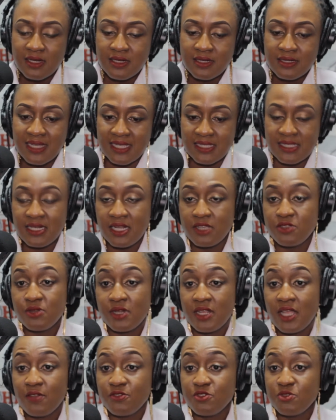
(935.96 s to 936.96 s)
It doesn't
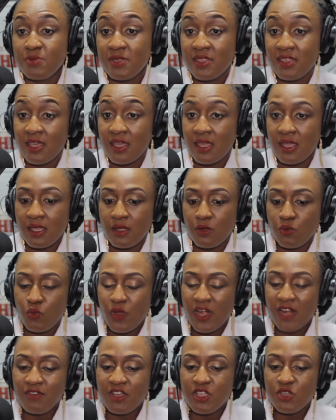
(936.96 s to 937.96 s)
necessarily have to be there.
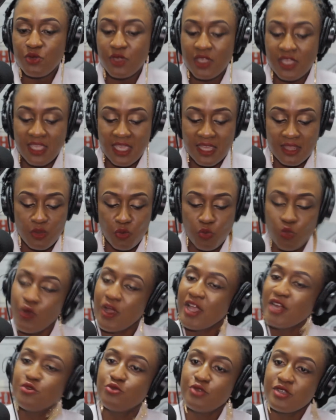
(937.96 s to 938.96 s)
Whenever you hear the
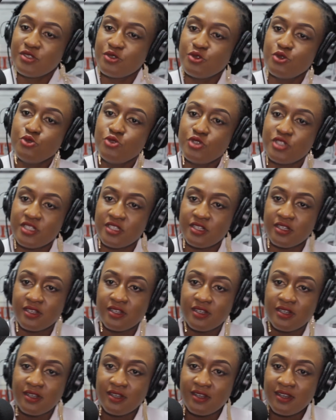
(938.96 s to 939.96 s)
word resolution,
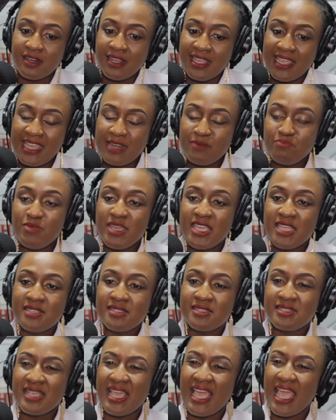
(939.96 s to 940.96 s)
it
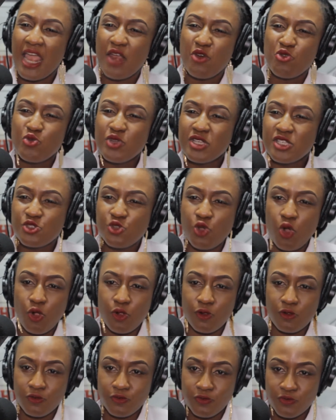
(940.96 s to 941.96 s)
means a
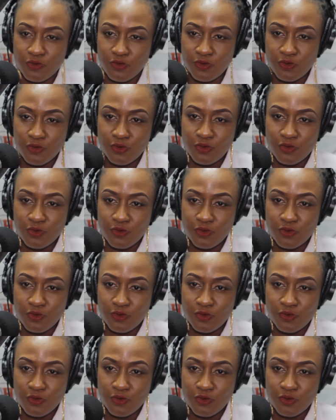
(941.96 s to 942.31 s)
resolve.